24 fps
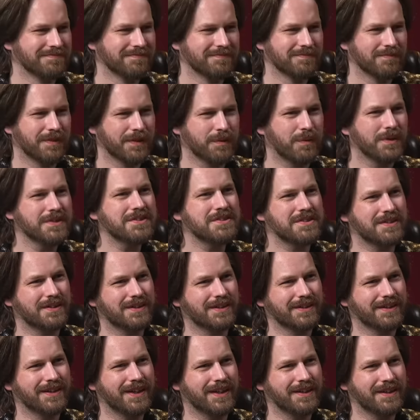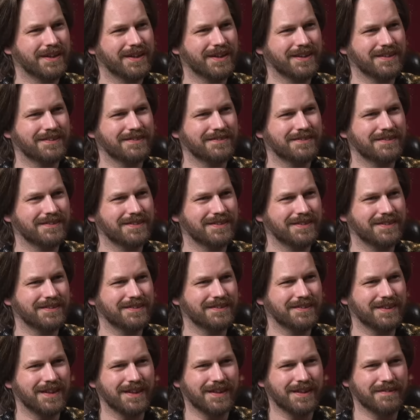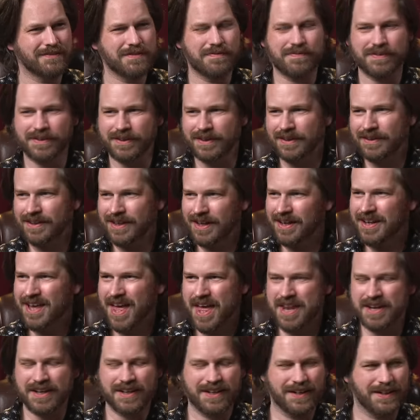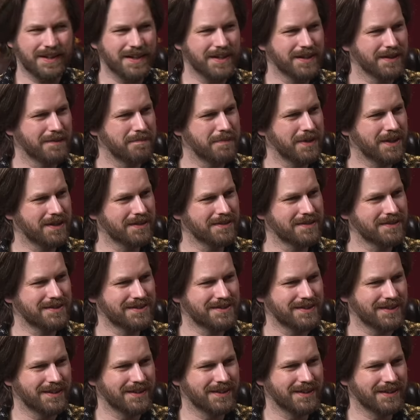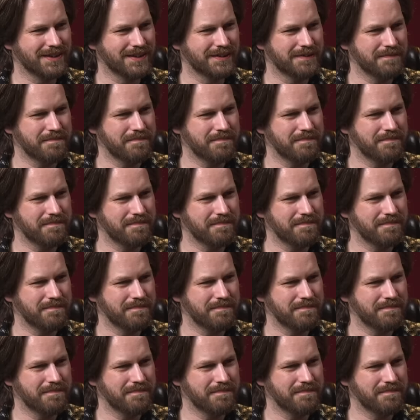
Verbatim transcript: Well, the one song, I, I, I'll have to figure out how to edit it in, because uh,